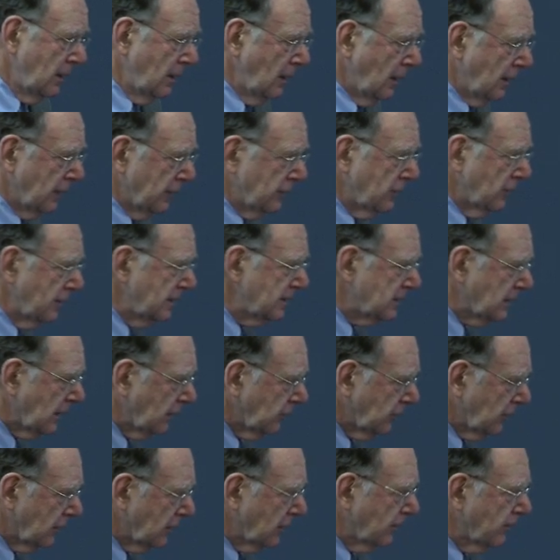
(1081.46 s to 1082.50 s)
And it turns
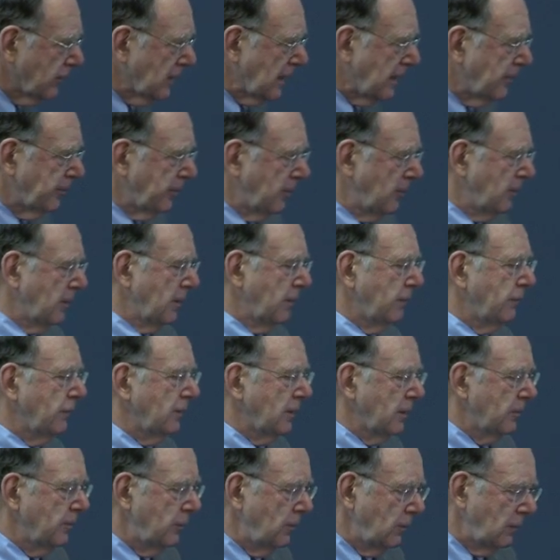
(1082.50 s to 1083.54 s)
out that the problem of
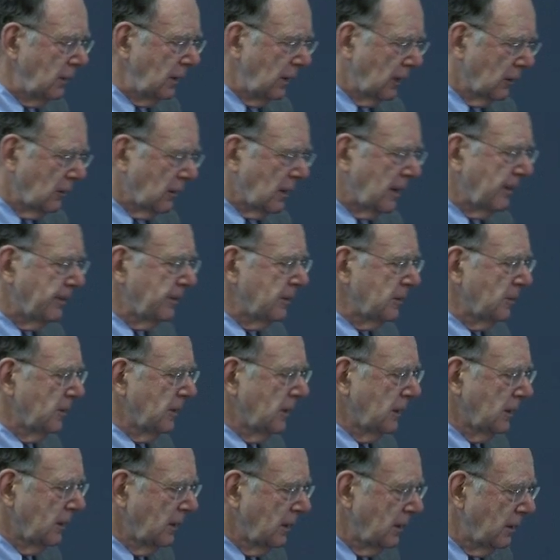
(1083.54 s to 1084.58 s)
computing an
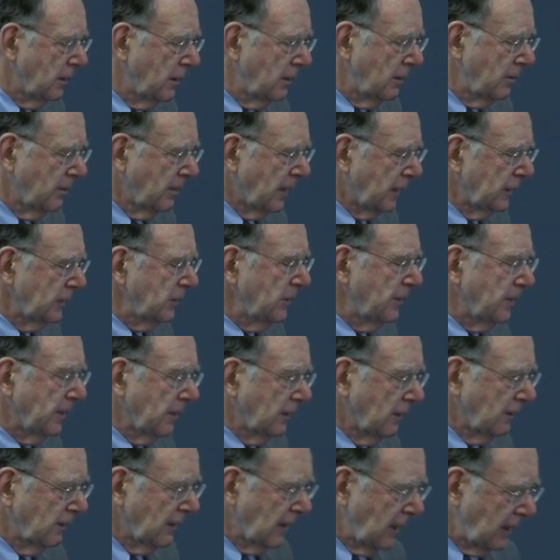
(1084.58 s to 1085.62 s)
optimal
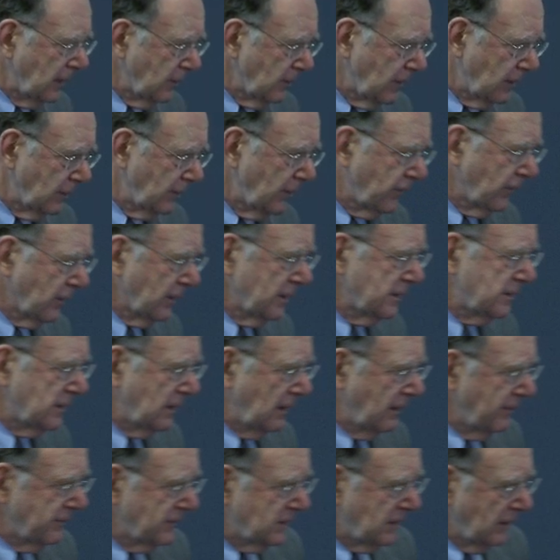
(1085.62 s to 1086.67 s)
multiple alignment for a
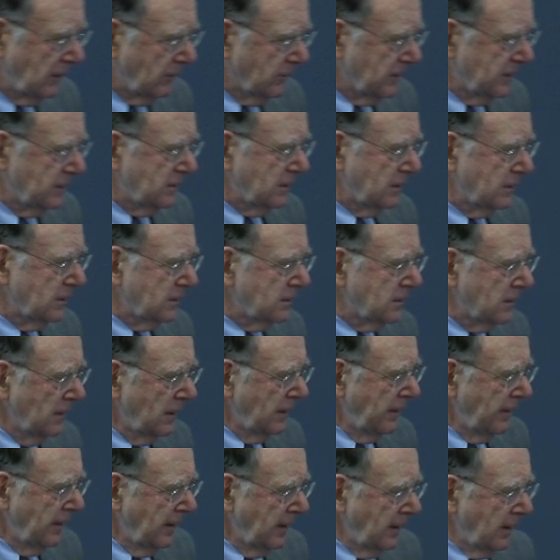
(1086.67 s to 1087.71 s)
set of sequences
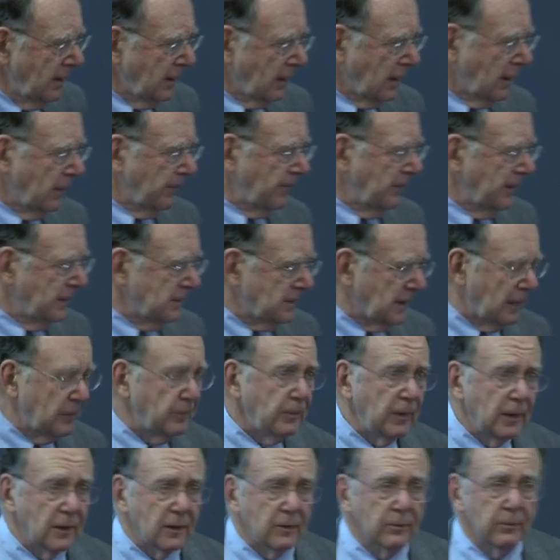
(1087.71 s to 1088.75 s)
is
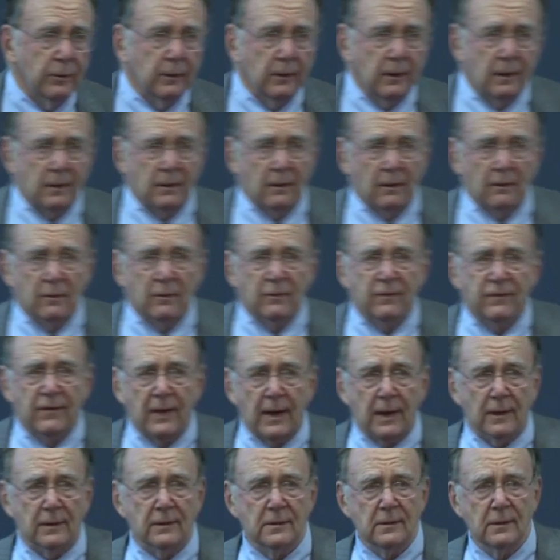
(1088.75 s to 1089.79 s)
NP-complete. And in
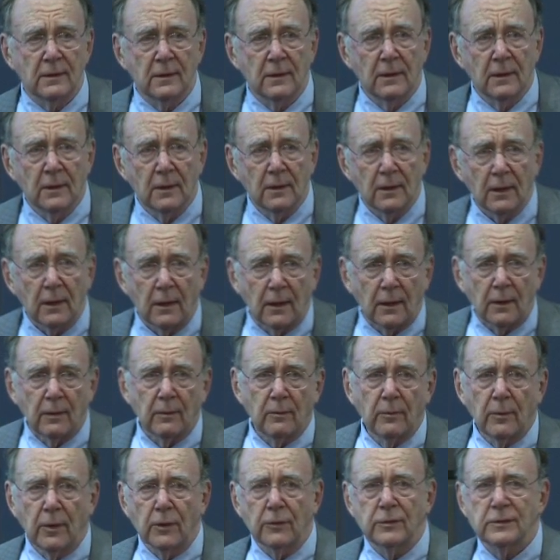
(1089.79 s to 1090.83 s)
fact,
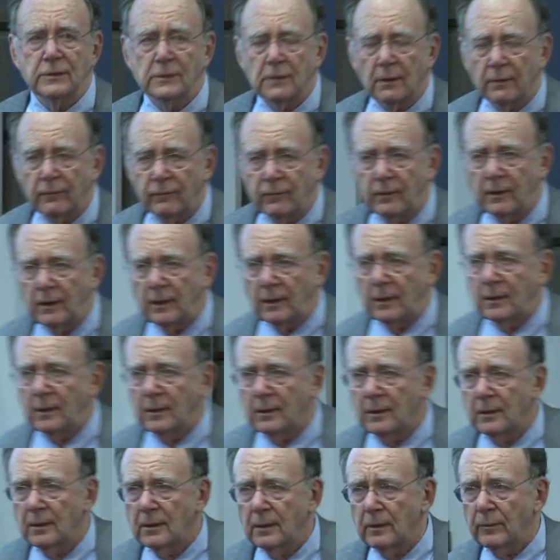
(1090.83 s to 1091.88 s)
most of the
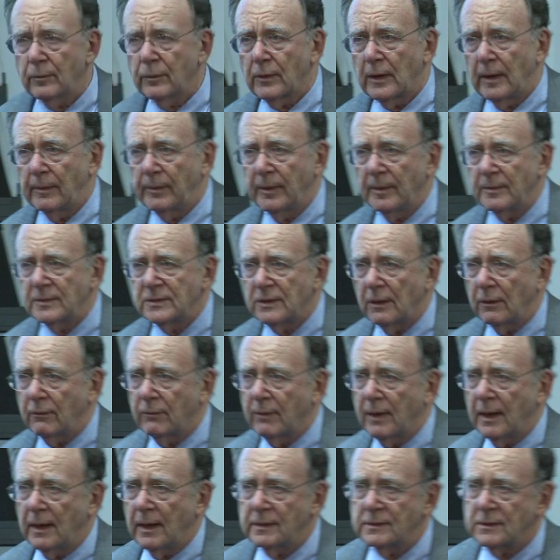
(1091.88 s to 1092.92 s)
problems that
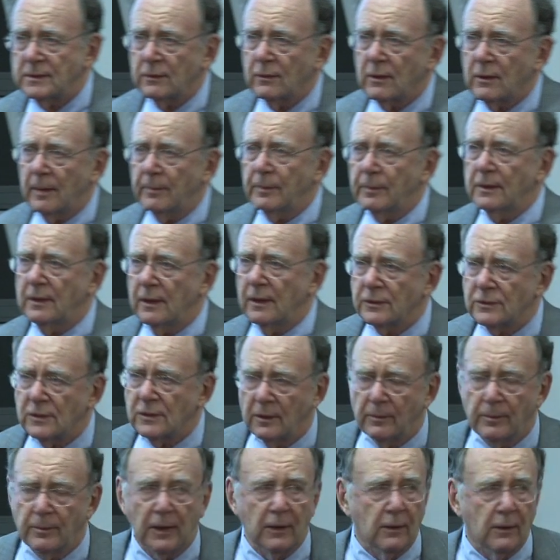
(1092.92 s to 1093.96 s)
arise in
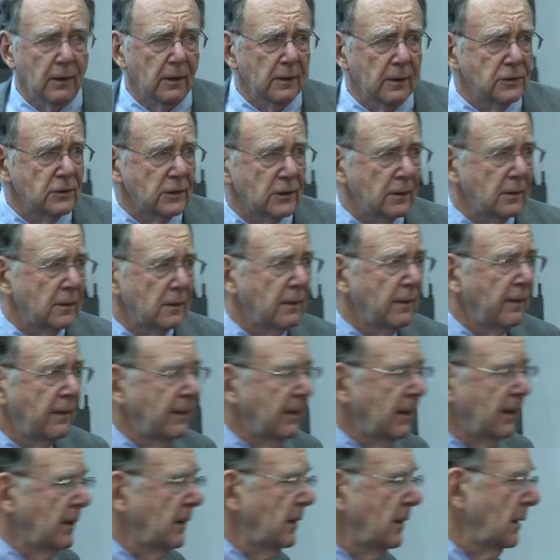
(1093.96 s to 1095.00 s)
computational biology,
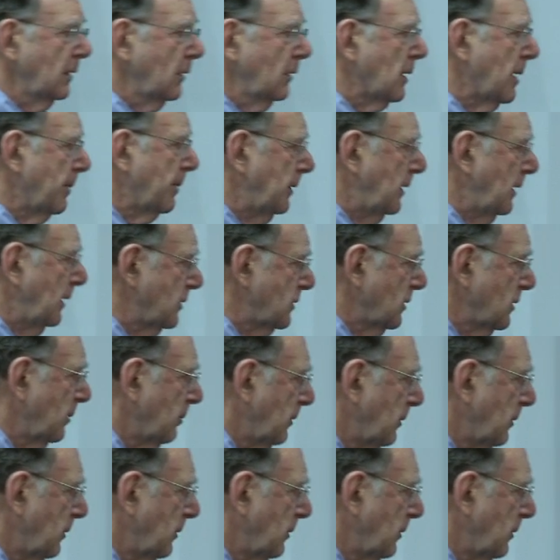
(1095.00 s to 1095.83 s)
computational